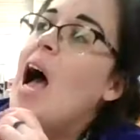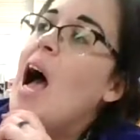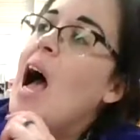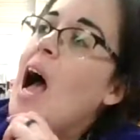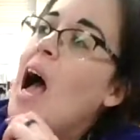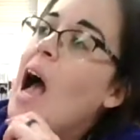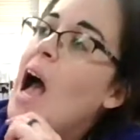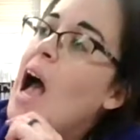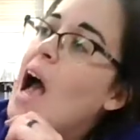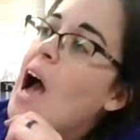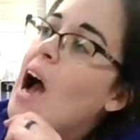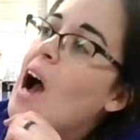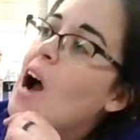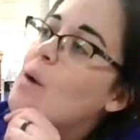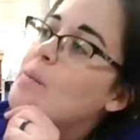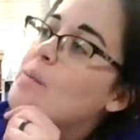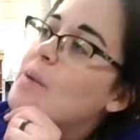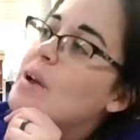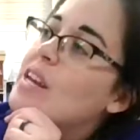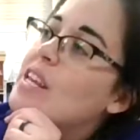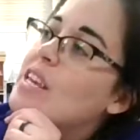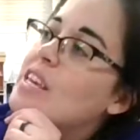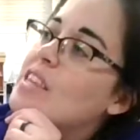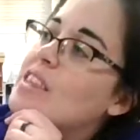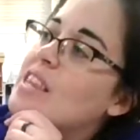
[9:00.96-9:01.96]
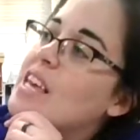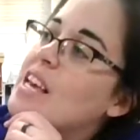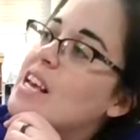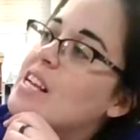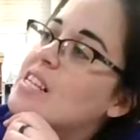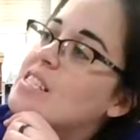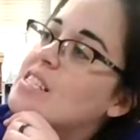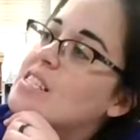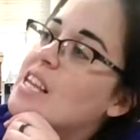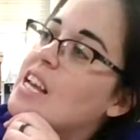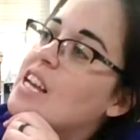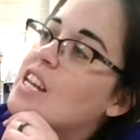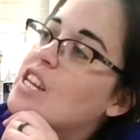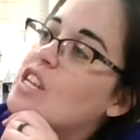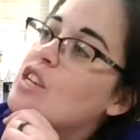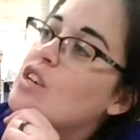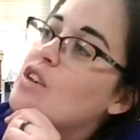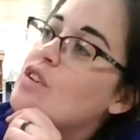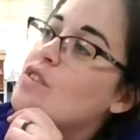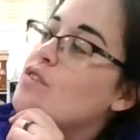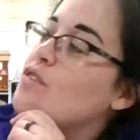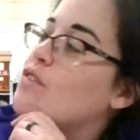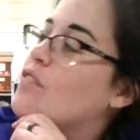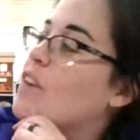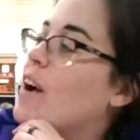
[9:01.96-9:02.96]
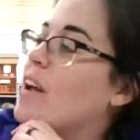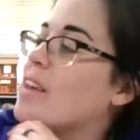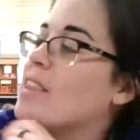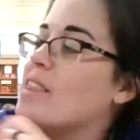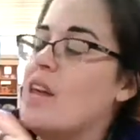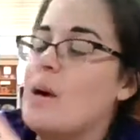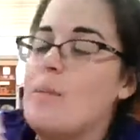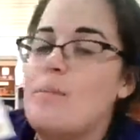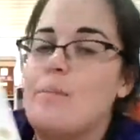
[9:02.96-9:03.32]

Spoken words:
How many things can you find that